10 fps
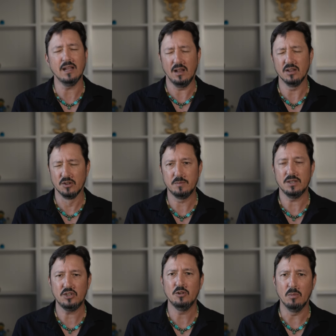A little
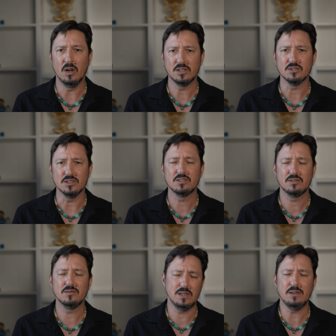bit too
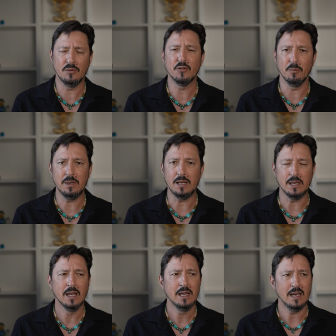monstrous, even for me.